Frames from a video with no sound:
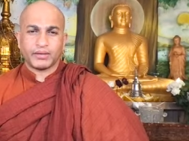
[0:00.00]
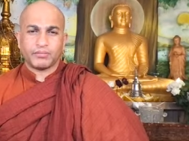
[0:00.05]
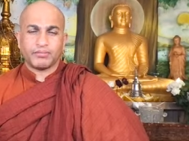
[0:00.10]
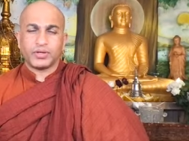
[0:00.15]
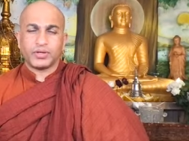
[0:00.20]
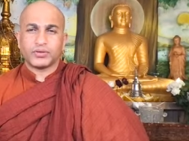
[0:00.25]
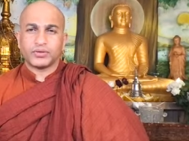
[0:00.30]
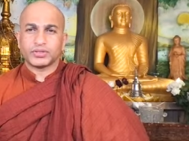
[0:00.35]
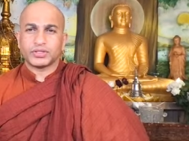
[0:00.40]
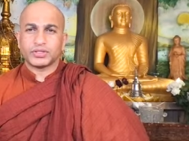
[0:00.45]

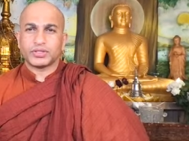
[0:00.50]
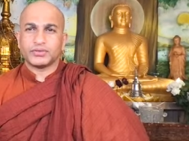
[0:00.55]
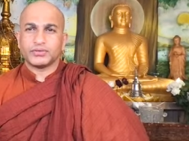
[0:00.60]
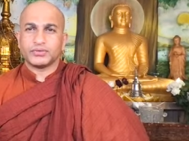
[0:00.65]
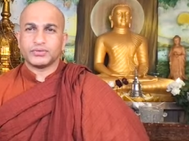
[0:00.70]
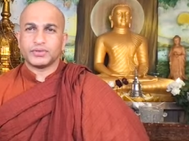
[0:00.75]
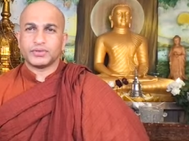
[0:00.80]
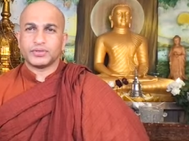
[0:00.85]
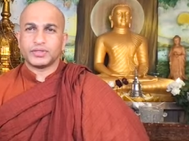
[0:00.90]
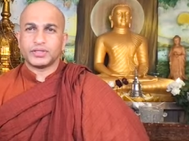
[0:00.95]
Because
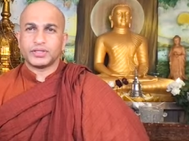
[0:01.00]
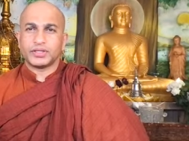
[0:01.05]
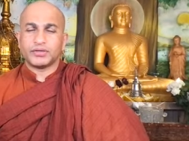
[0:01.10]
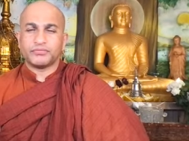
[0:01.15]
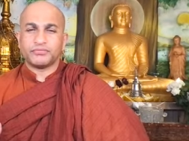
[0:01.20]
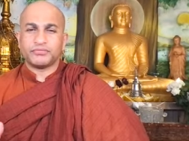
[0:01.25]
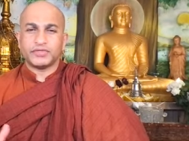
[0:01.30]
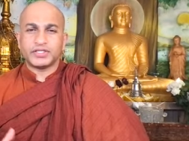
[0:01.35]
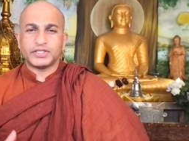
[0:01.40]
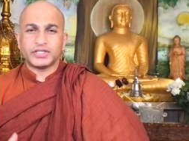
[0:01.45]
the, the
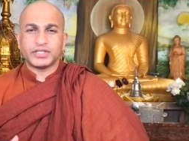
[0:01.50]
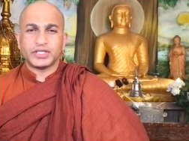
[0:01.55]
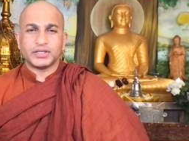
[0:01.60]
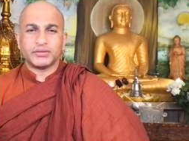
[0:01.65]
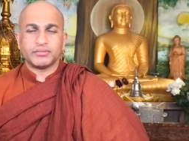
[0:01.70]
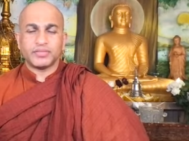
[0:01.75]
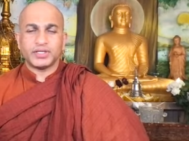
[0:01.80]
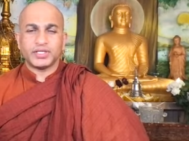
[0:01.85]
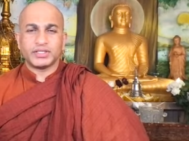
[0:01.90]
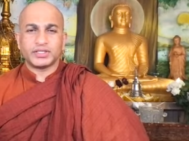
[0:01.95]

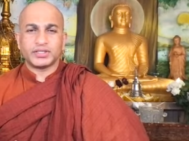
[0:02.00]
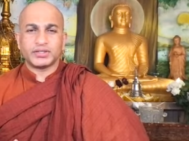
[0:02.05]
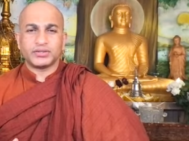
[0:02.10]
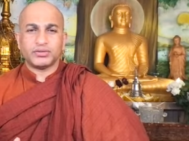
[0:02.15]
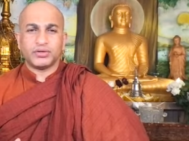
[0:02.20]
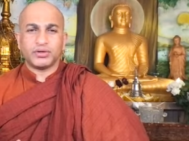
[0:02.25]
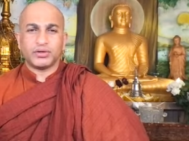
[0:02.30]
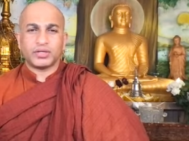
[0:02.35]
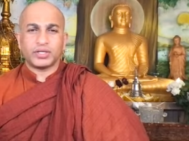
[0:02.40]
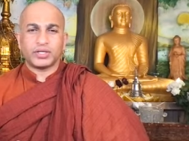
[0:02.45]
wisdom is
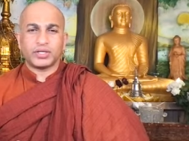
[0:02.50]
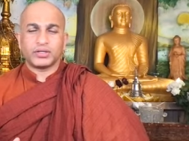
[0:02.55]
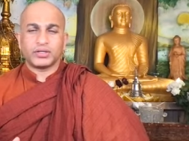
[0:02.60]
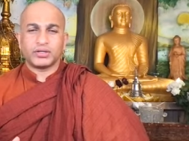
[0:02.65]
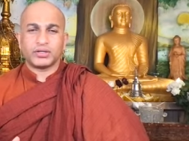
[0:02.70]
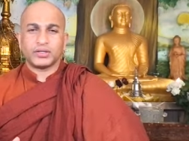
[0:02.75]
not